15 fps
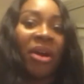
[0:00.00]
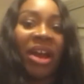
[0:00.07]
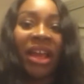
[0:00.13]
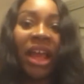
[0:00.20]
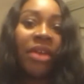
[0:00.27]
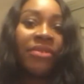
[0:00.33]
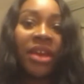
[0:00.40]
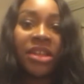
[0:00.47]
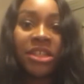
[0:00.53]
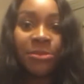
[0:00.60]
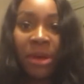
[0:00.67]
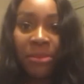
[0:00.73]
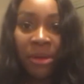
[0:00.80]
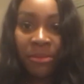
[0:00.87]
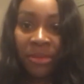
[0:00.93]
I gave that to my
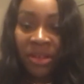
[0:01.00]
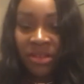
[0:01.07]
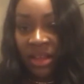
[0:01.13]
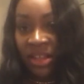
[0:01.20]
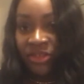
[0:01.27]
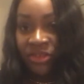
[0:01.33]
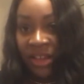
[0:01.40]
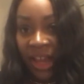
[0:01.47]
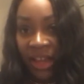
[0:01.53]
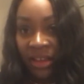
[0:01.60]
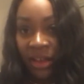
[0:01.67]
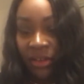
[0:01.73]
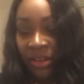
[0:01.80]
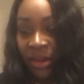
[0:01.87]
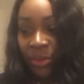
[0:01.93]
mum because I literally hate
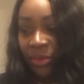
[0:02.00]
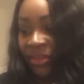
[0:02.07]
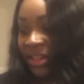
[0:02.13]
coconut water.